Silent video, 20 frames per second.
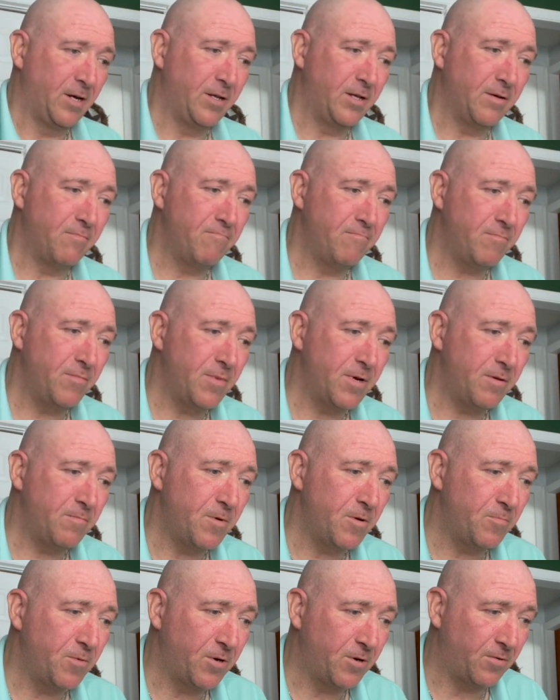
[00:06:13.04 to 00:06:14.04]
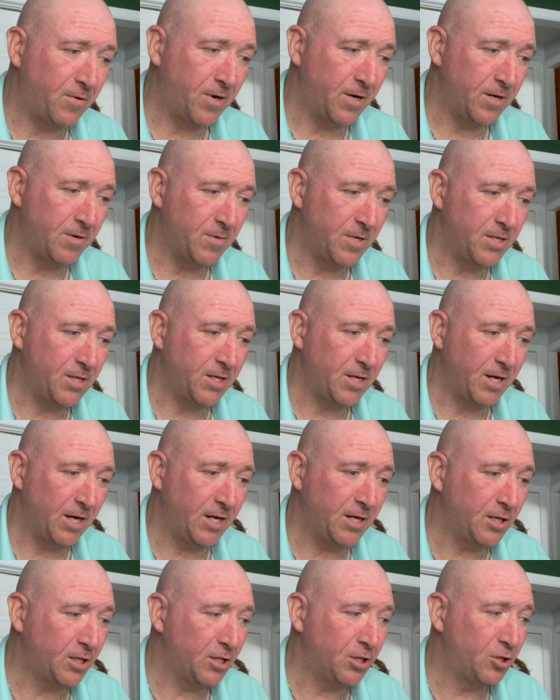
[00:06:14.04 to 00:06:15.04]
The minimum requirements
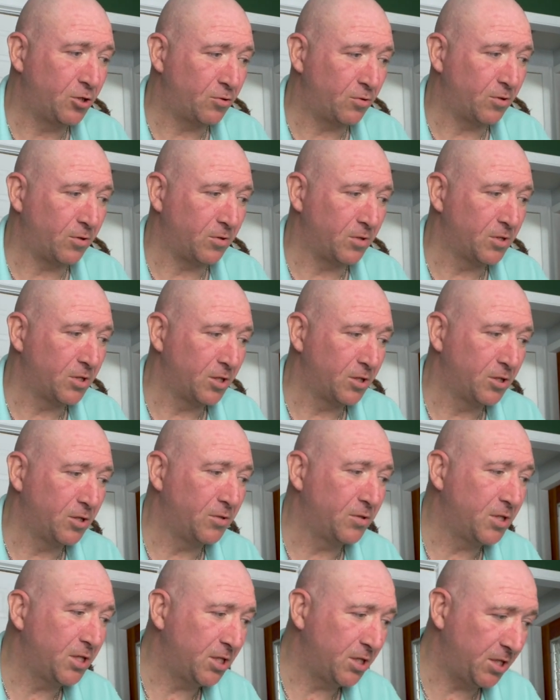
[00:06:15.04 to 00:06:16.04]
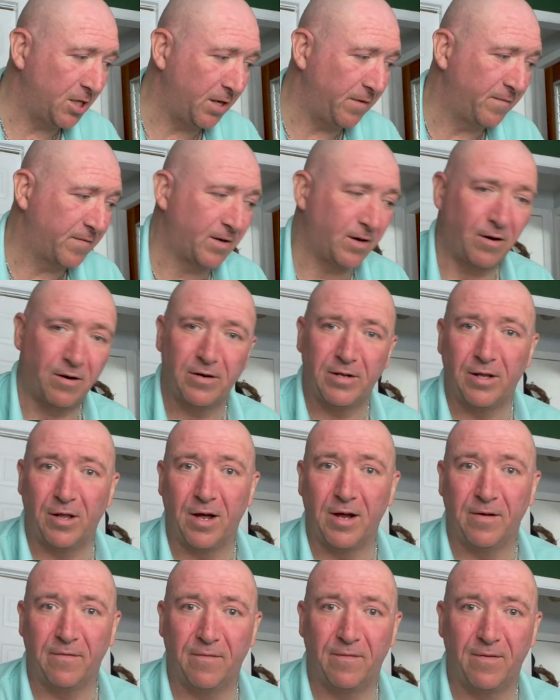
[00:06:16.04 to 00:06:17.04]
and controls to safeguard
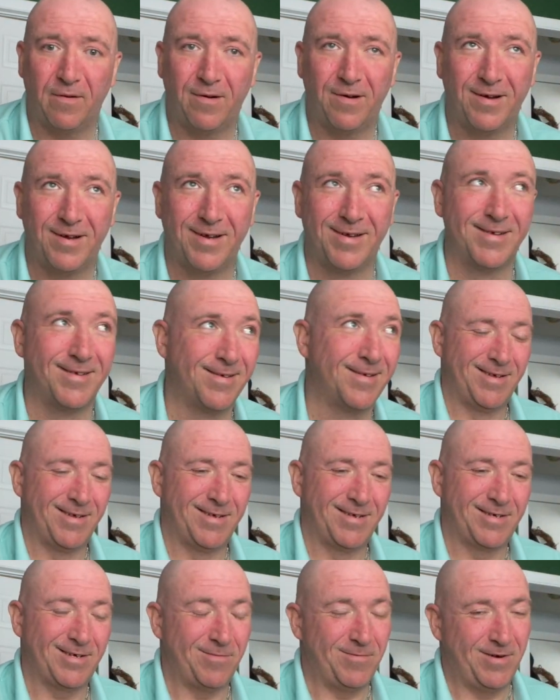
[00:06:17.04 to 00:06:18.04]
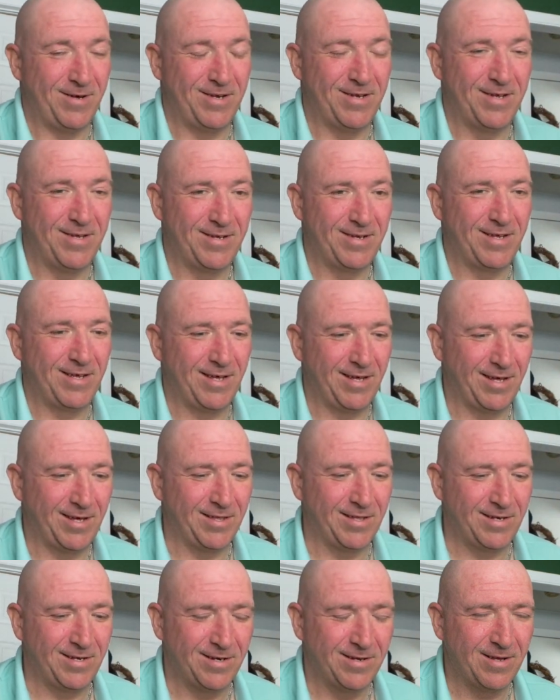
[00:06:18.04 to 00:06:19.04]
life. Come on,
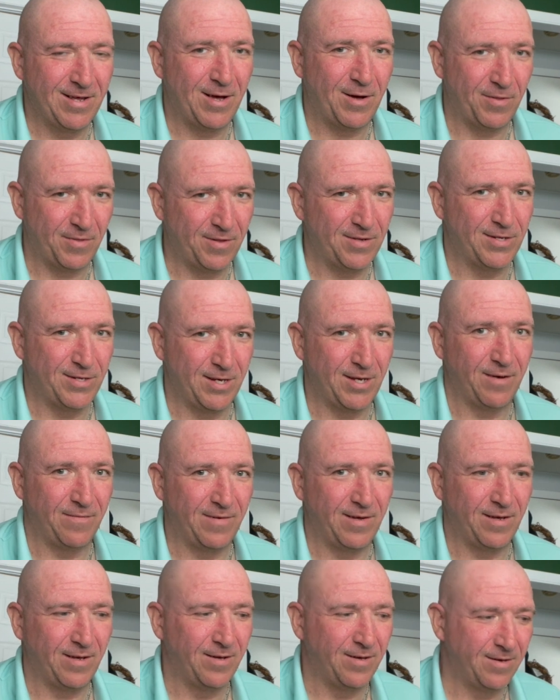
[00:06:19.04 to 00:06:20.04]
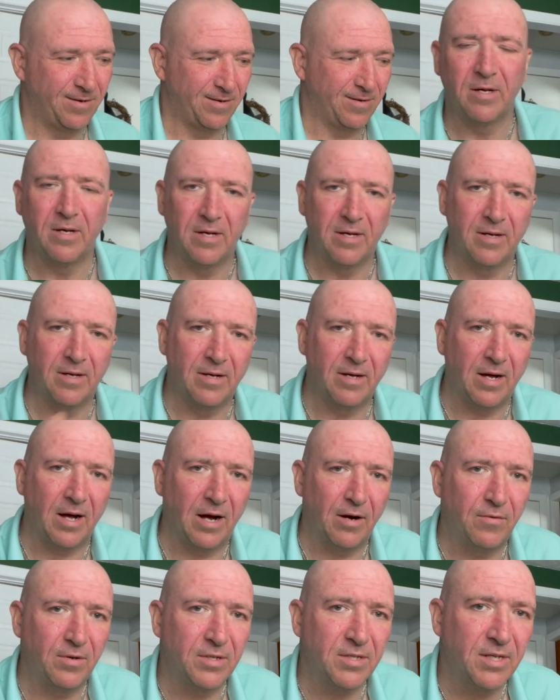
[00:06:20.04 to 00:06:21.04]
England, health and safety.
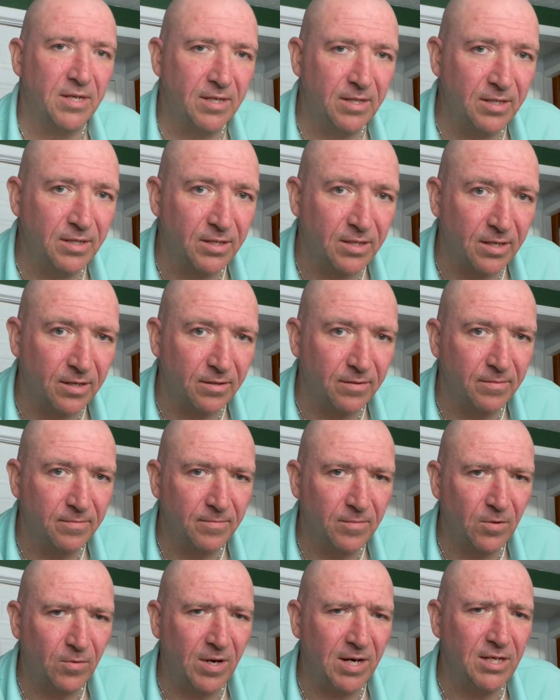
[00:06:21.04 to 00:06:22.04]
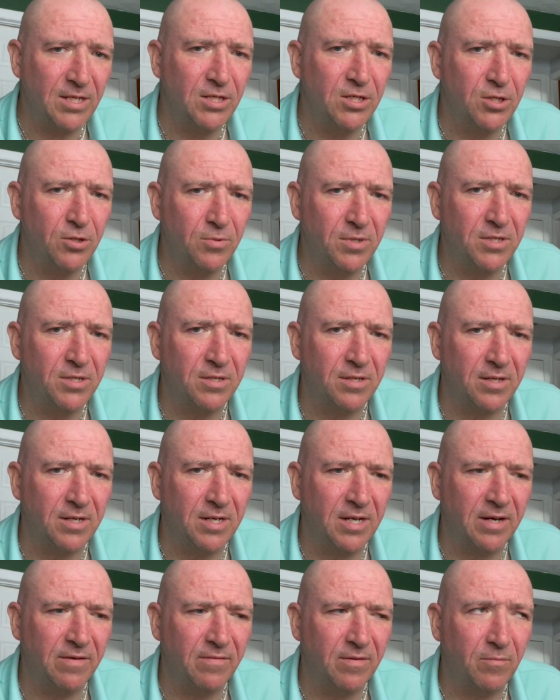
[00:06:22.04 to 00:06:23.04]
I will say this though. Why does
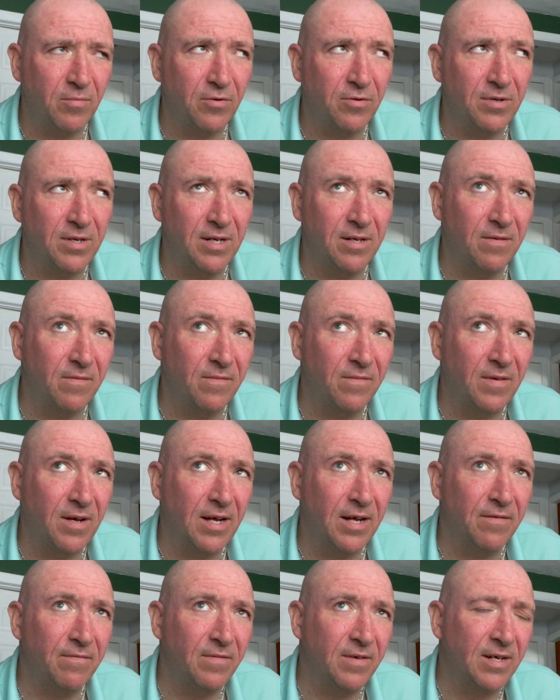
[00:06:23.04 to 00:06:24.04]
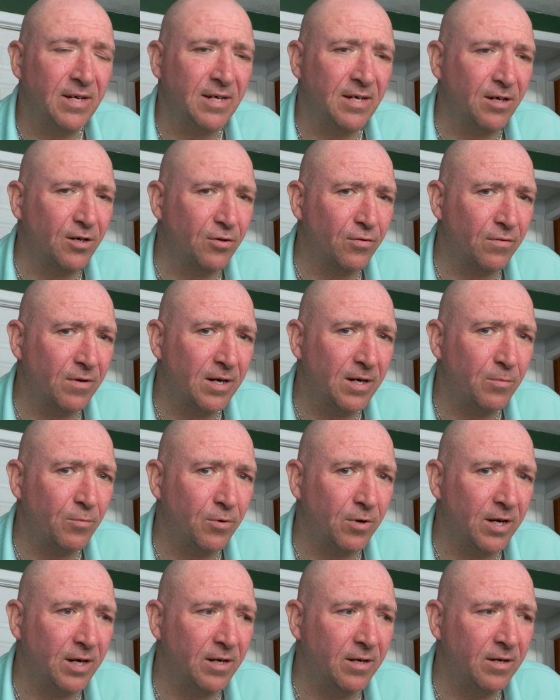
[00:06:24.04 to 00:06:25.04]
Switzerland have a point five nine crime
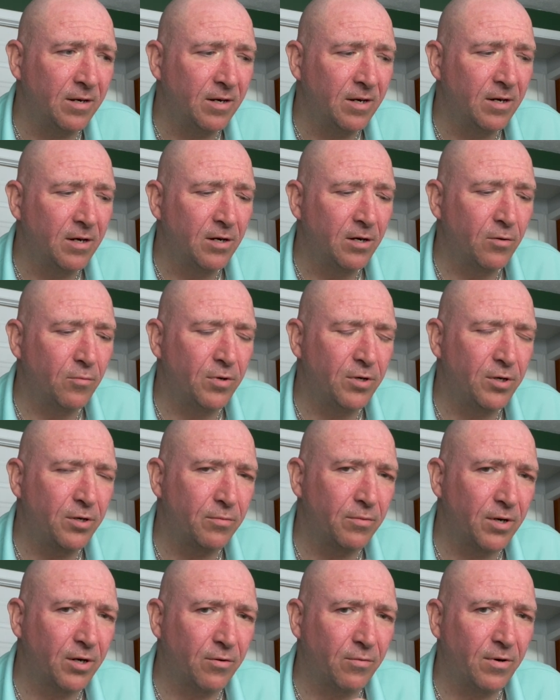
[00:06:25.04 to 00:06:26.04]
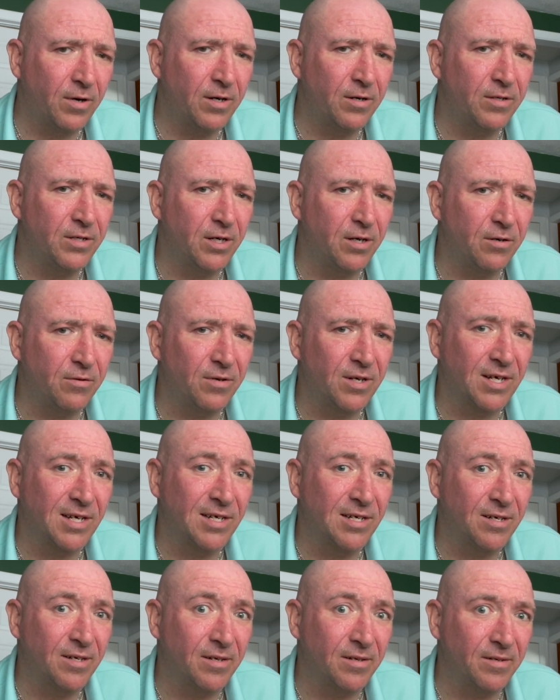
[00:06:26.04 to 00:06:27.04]
rate when you're required to own a
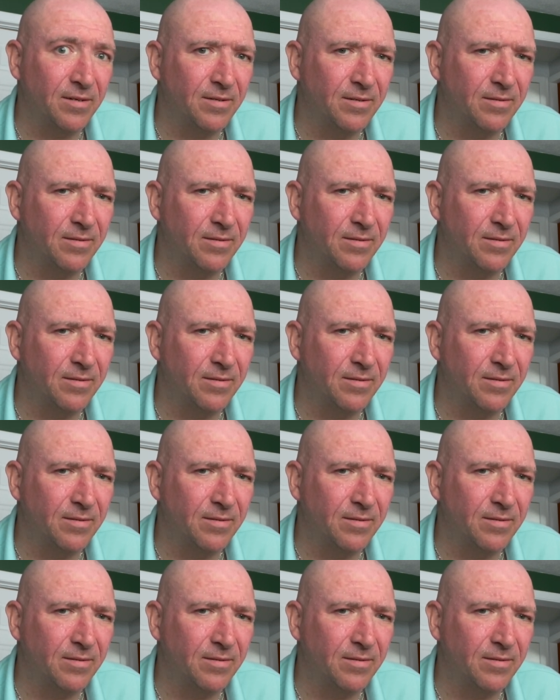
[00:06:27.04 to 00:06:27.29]
gun?